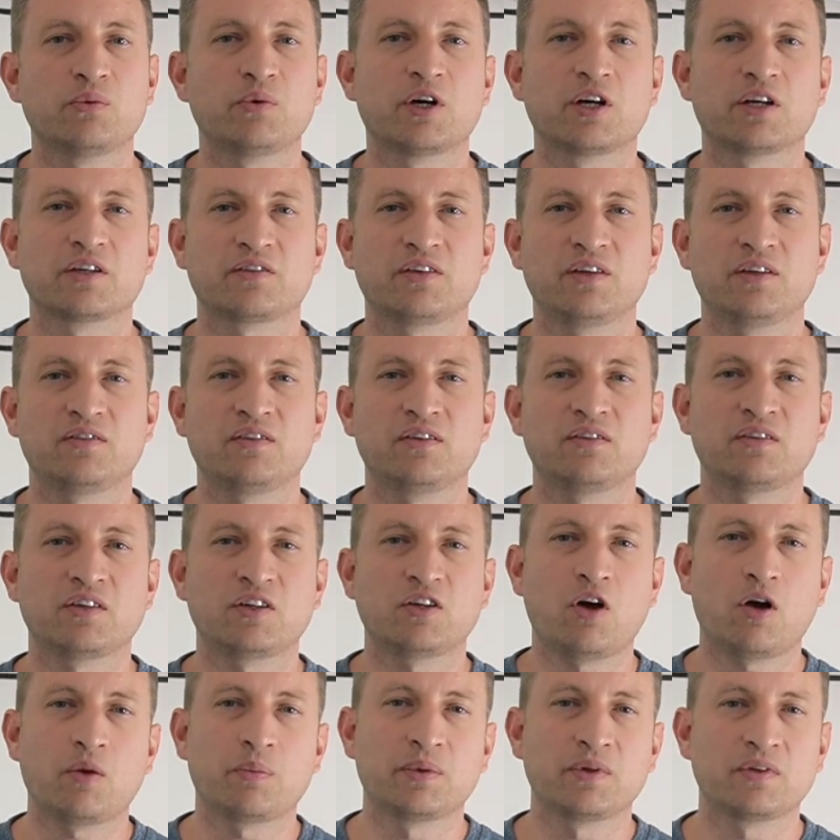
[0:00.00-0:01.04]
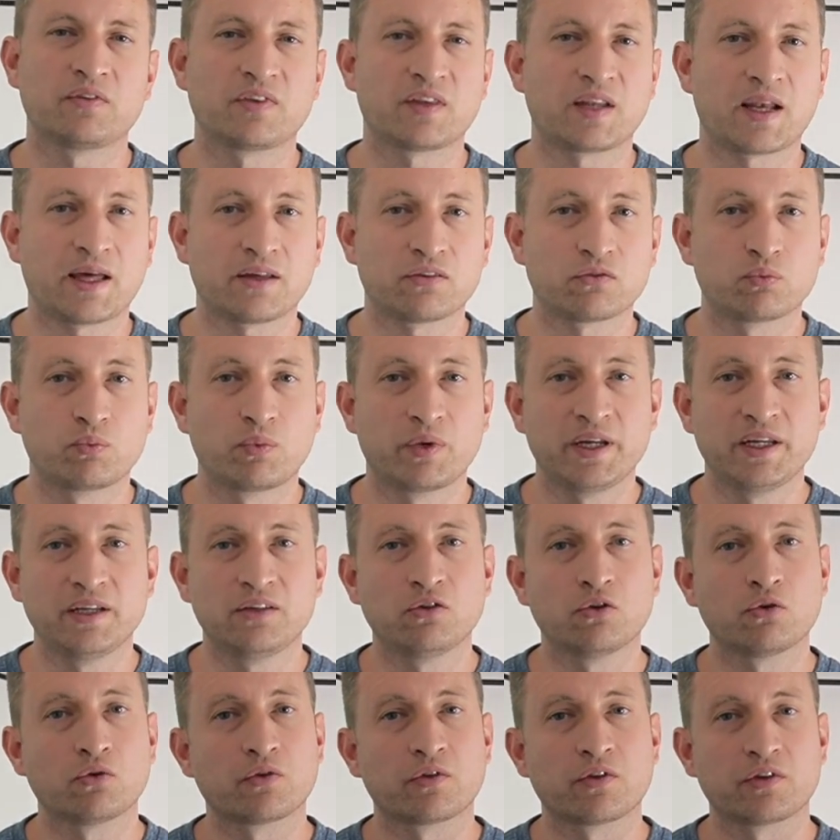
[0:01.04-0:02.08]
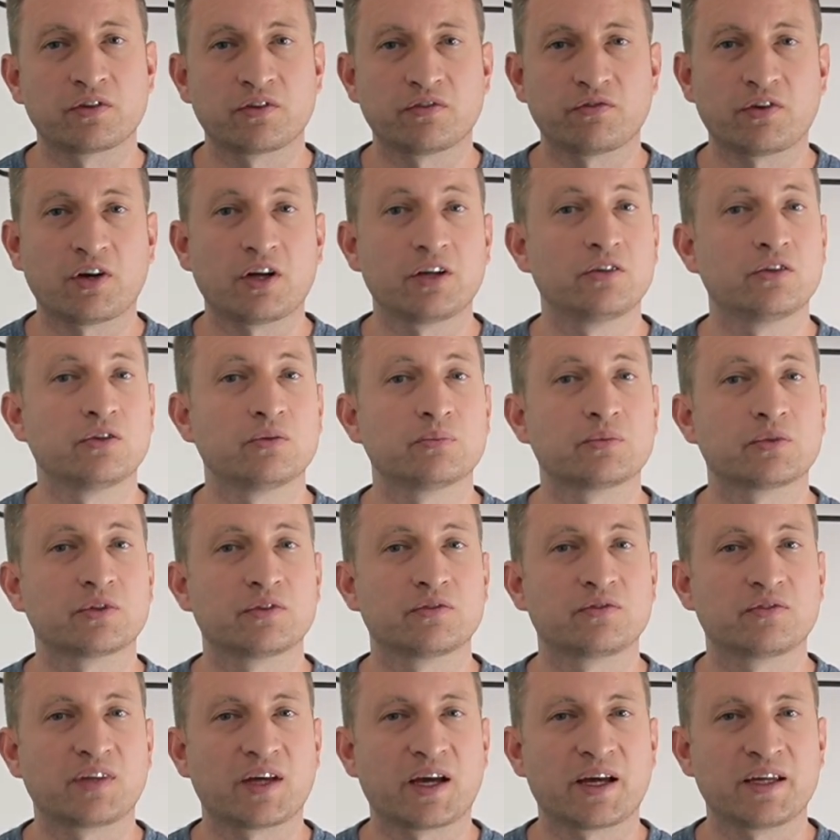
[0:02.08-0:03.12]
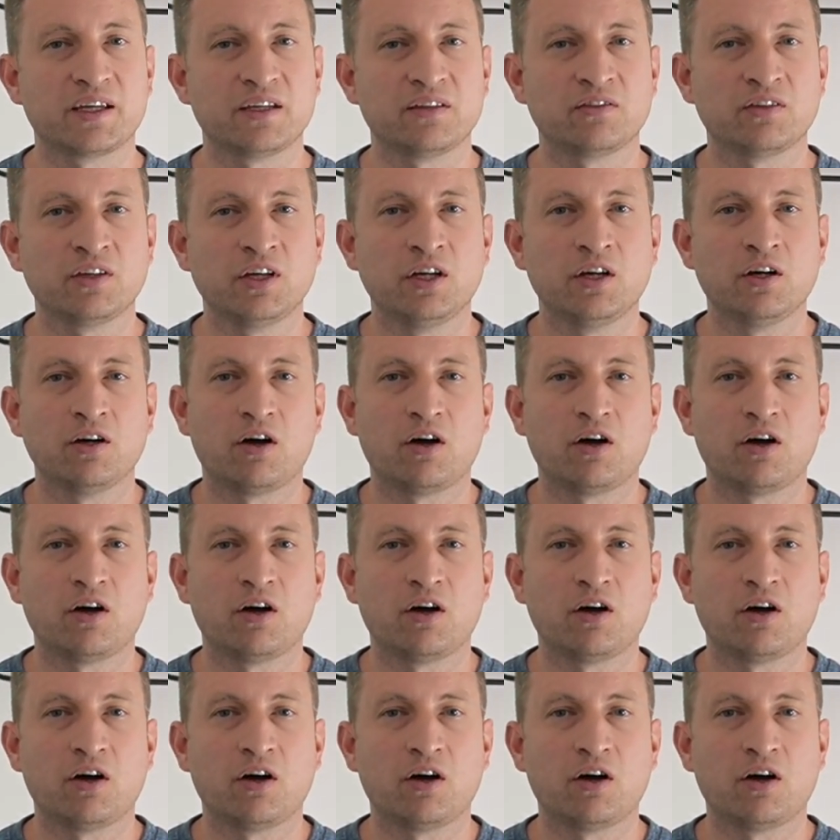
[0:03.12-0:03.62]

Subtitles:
it works is it copies the last week or the defined number of days